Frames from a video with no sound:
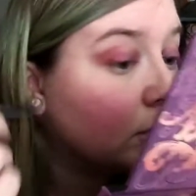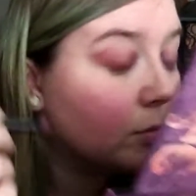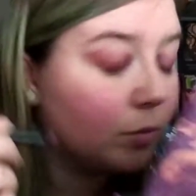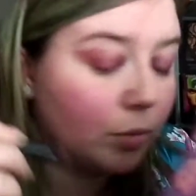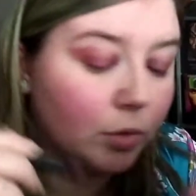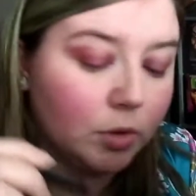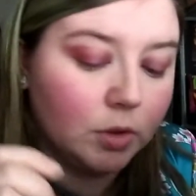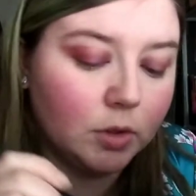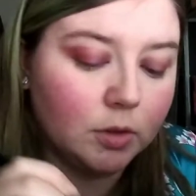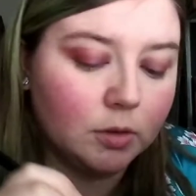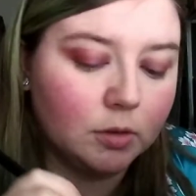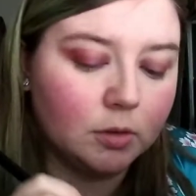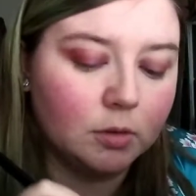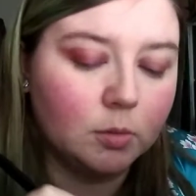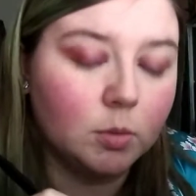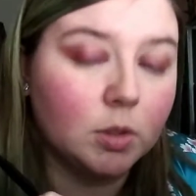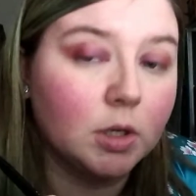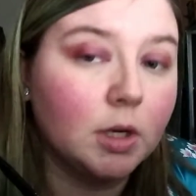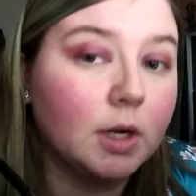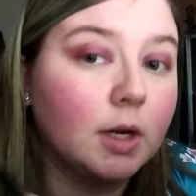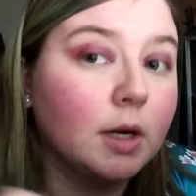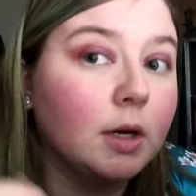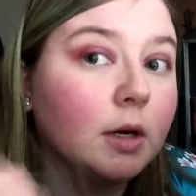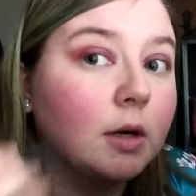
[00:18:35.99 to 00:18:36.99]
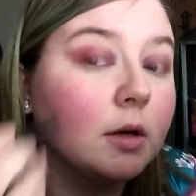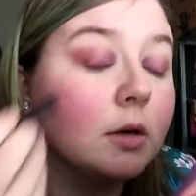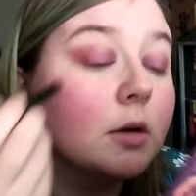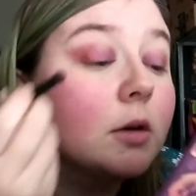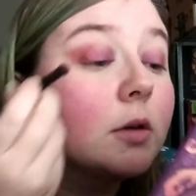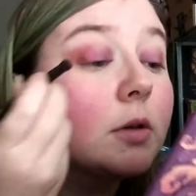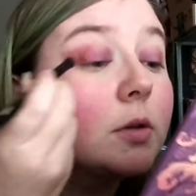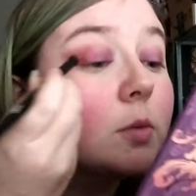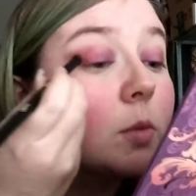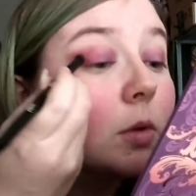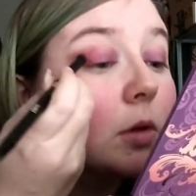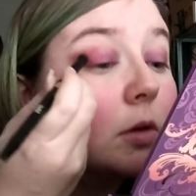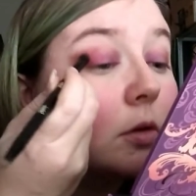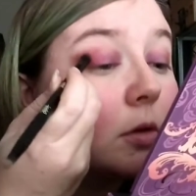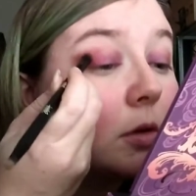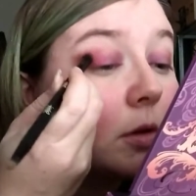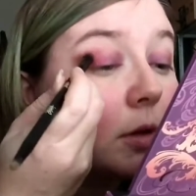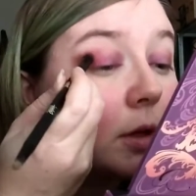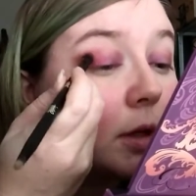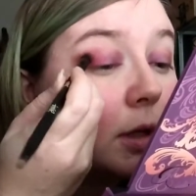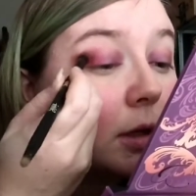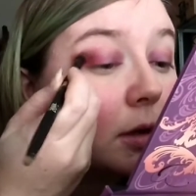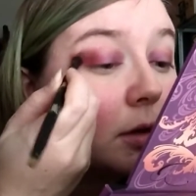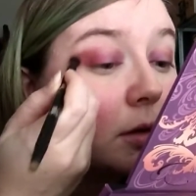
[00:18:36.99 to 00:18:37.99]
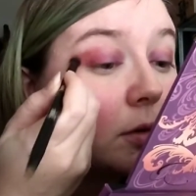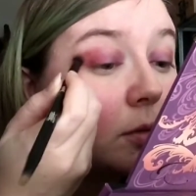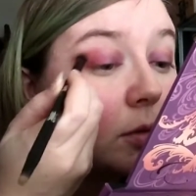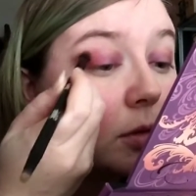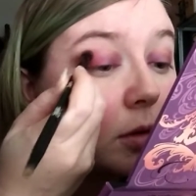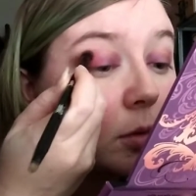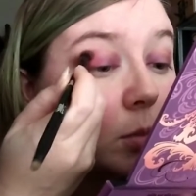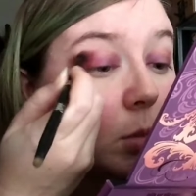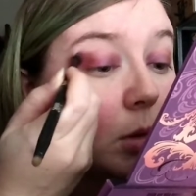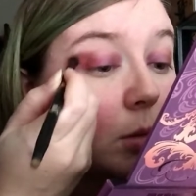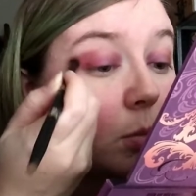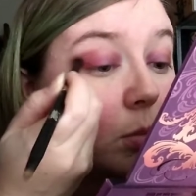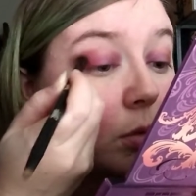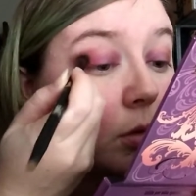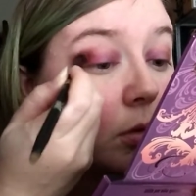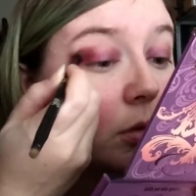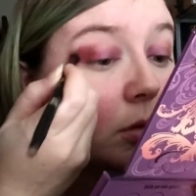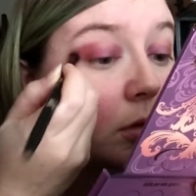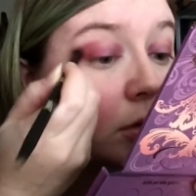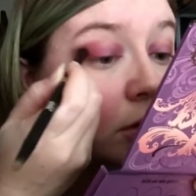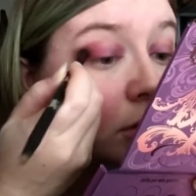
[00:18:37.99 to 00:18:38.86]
Put it a little bit higher as well, like I did with the purple.